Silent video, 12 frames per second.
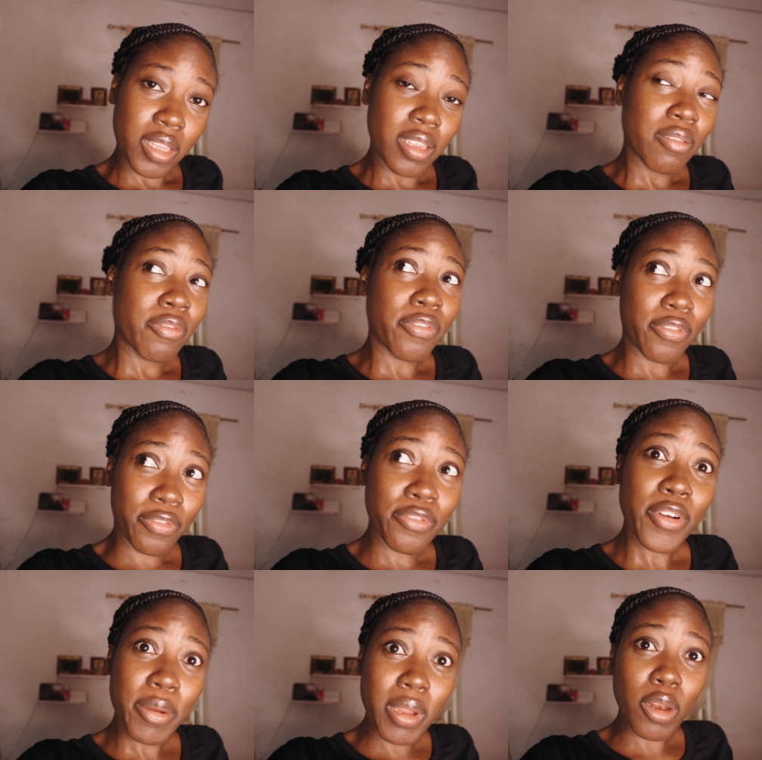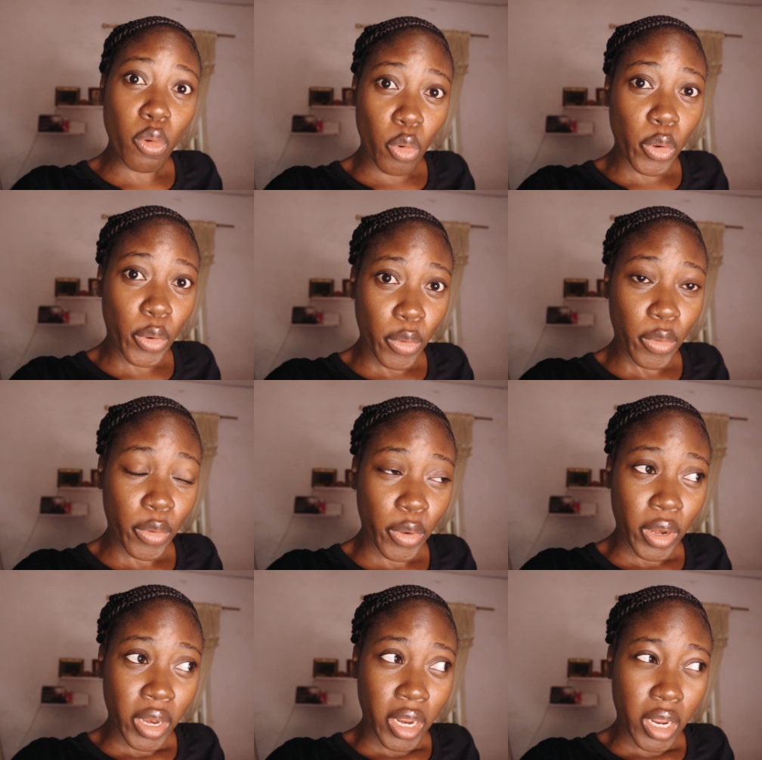the frame alone
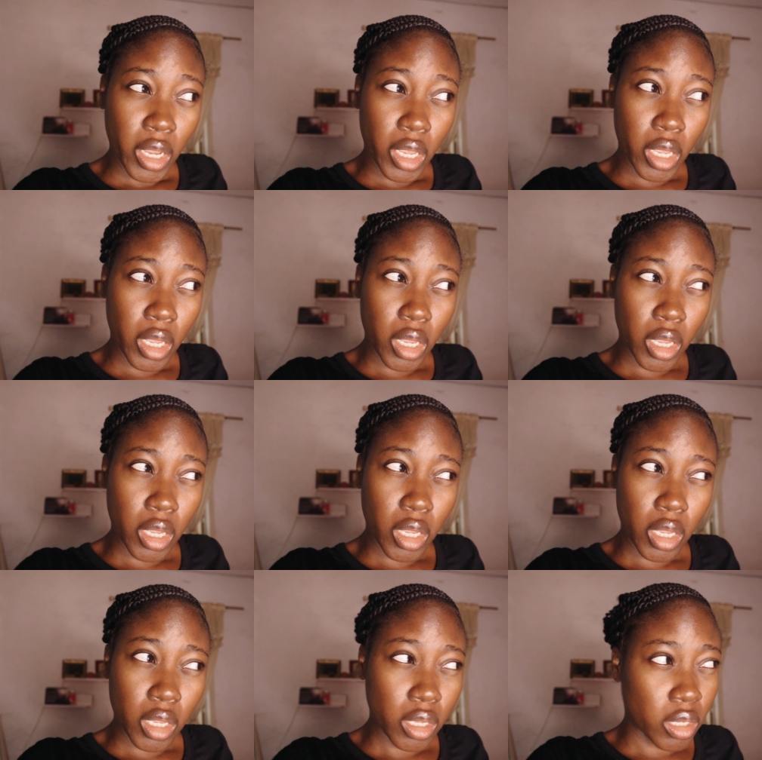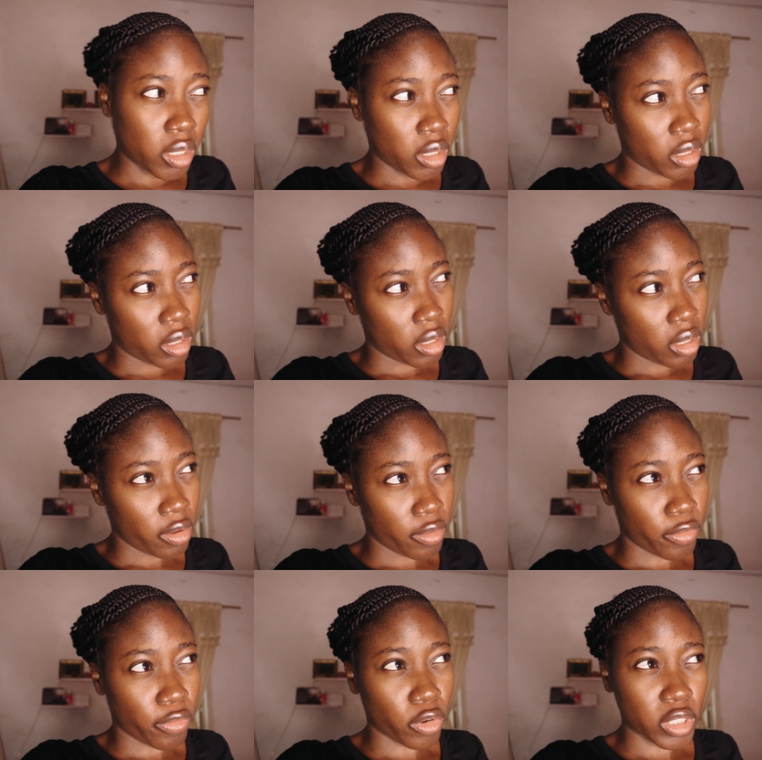is
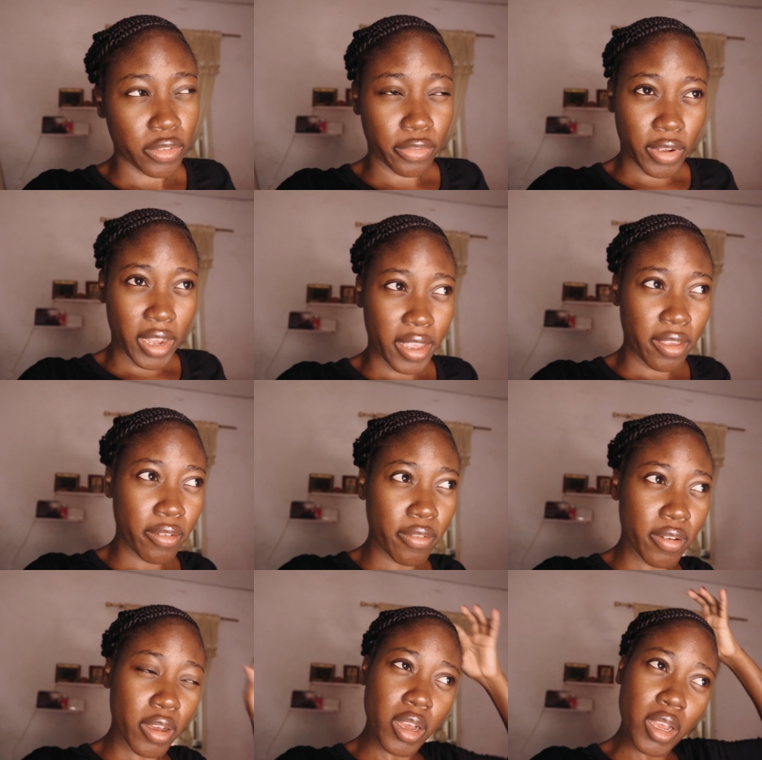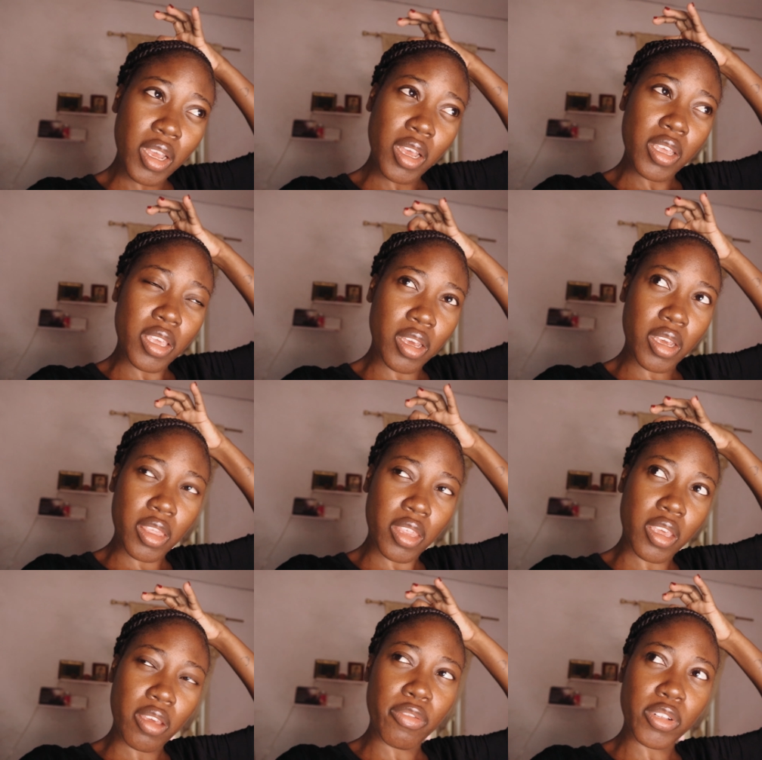45 yeah i
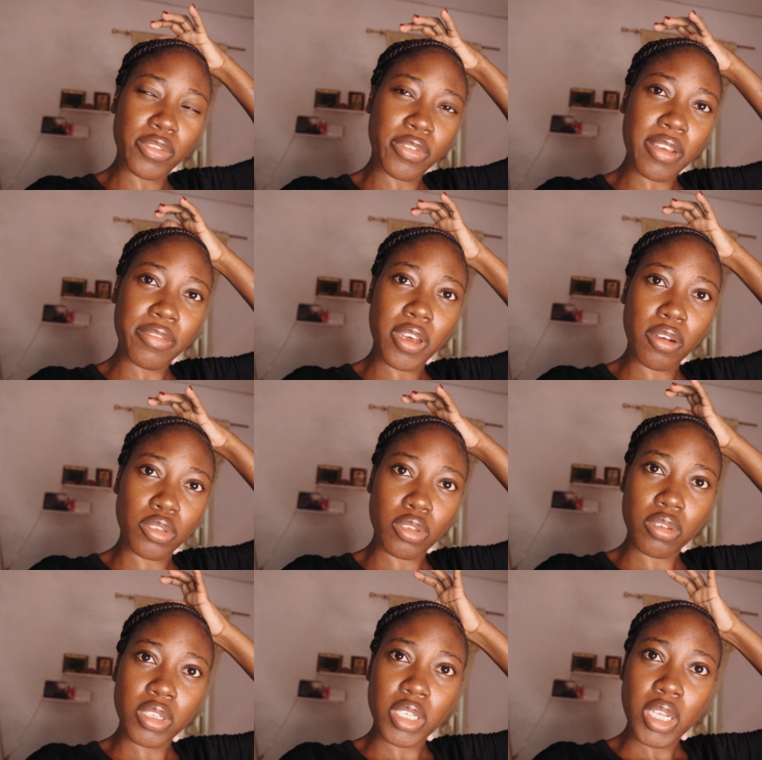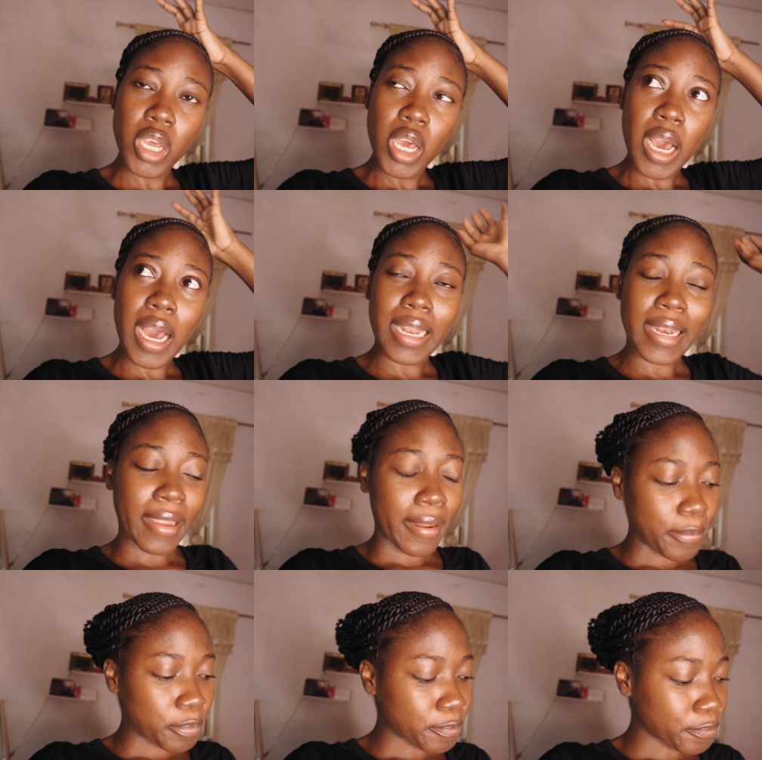think 45000 and
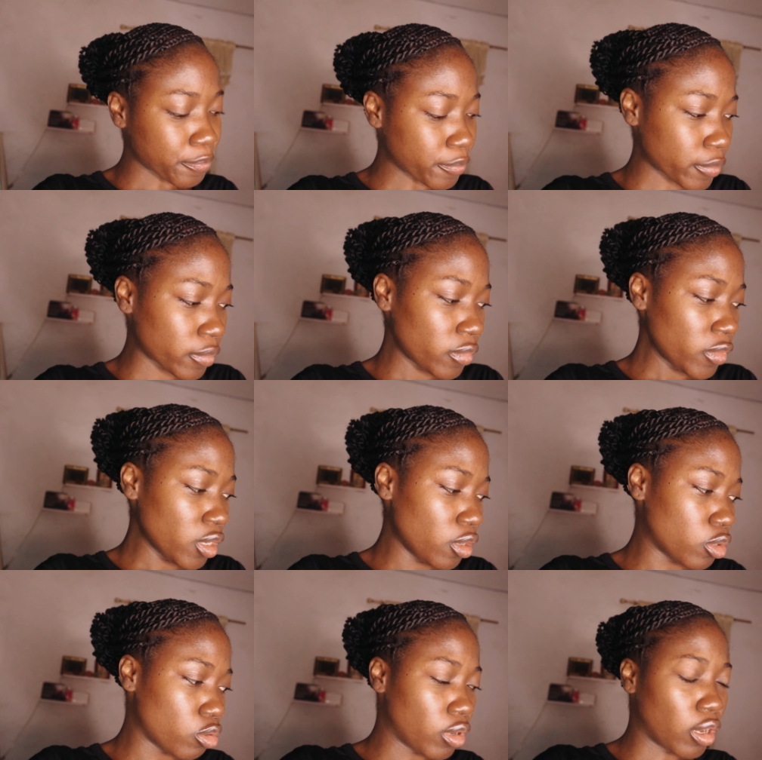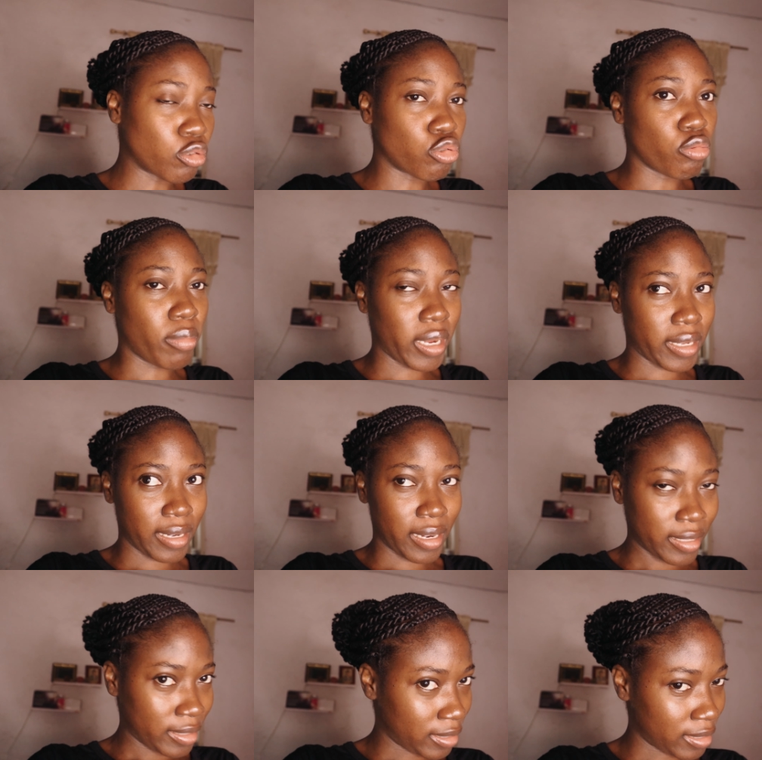then to now do my
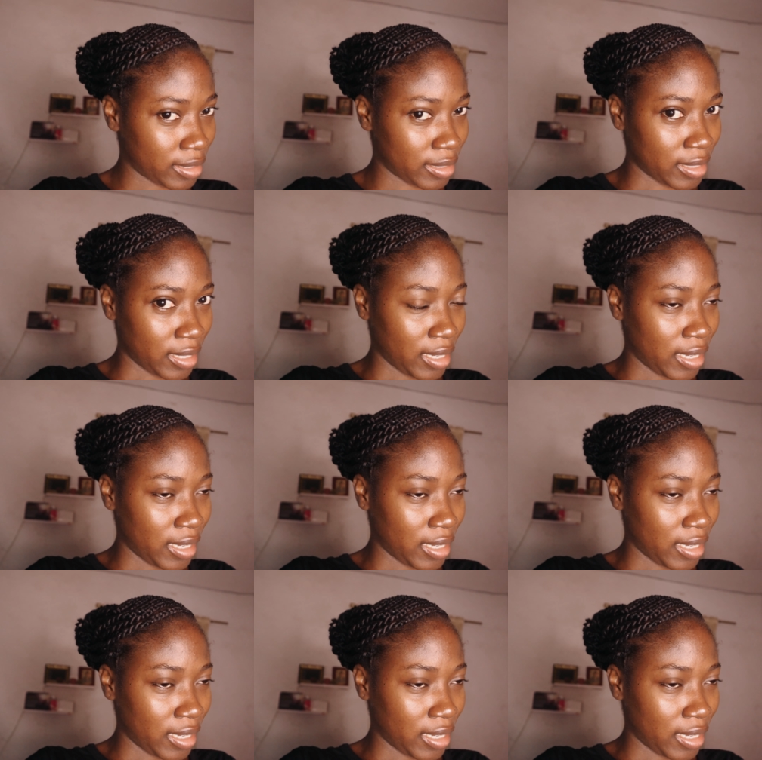less